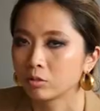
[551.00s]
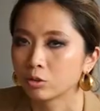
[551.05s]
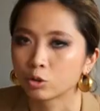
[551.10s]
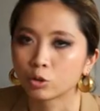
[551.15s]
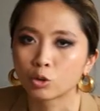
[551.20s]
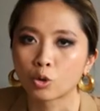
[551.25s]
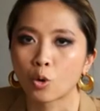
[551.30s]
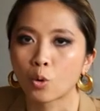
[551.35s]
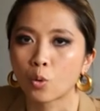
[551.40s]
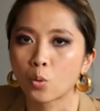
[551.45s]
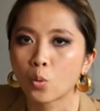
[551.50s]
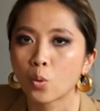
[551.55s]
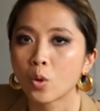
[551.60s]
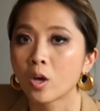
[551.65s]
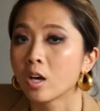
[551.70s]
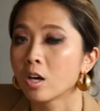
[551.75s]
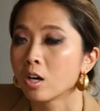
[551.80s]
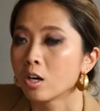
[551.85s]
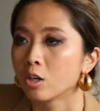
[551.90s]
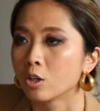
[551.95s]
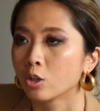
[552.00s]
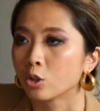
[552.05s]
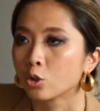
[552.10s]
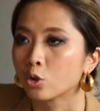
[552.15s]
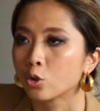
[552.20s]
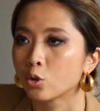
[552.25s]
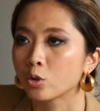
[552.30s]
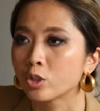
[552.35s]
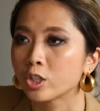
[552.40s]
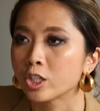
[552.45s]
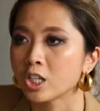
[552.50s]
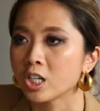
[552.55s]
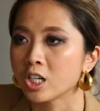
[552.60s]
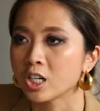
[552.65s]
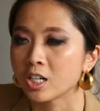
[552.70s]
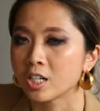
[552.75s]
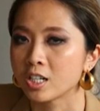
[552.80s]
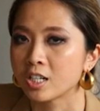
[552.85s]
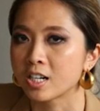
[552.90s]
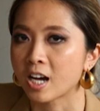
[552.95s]
So
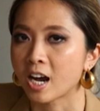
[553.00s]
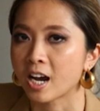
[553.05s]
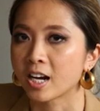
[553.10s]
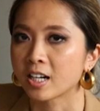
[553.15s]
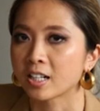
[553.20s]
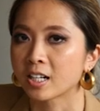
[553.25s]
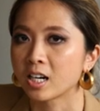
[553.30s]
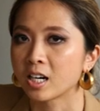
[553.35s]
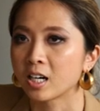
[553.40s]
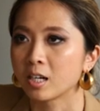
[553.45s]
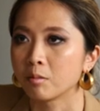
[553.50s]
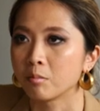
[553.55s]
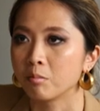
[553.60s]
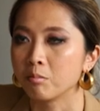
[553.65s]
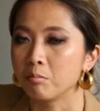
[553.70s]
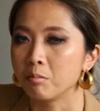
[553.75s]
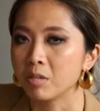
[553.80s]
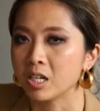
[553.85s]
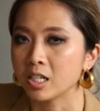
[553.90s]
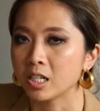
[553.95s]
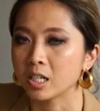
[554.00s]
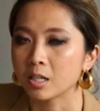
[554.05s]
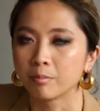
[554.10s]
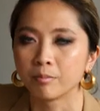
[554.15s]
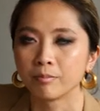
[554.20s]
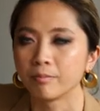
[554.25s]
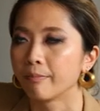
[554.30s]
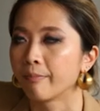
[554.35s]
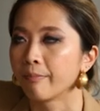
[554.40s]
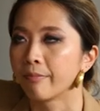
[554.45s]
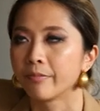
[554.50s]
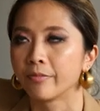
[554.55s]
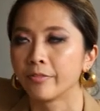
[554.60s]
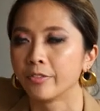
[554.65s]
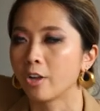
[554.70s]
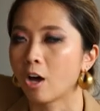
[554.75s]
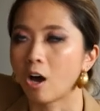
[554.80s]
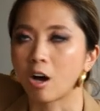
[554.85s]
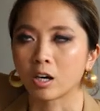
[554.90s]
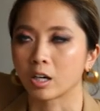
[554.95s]
Gucci Diana medium,
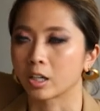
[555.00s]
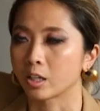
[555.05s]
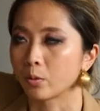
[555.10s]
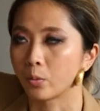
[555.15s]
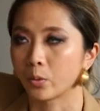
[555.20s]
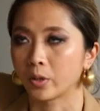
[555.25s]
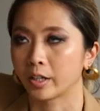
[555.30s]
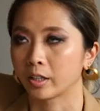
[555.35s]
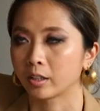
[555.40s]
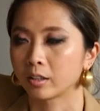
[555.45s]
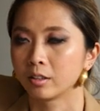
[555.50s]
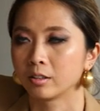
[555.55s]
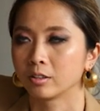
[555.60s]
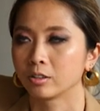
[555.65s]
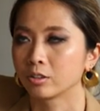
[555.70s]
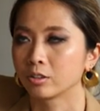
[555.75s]
not gonna work.